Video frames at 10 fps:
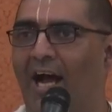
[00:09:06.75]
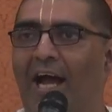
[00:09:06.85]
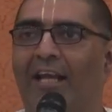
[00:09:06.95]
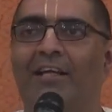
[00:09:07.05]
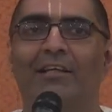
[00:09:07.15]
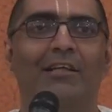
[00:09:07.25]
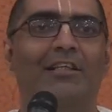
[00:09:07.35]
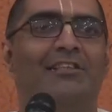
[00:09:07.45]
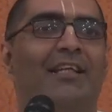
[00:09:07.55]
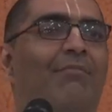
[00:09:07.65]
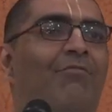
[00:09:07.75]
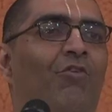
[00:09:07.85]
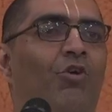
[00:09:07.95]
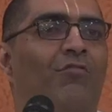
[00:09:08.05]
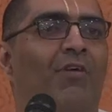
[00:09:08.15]
I literally slept
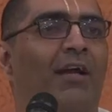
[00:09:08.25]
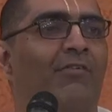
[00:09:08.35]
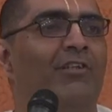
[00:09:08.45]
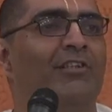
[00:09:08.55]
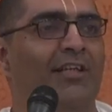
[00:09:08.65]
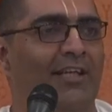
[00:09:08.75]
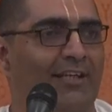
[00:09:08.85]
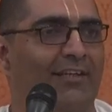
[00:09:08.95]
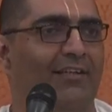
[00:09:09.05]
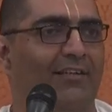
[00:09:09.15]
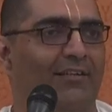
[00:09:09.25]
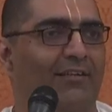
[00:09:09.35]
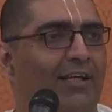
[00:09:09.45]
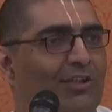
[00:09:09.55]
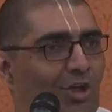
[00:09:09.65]
4 to 5 hours a day.
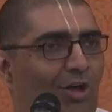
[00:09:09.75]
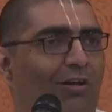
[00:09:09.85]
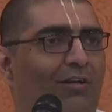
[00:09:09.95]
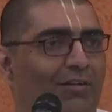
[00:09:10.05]
That's all.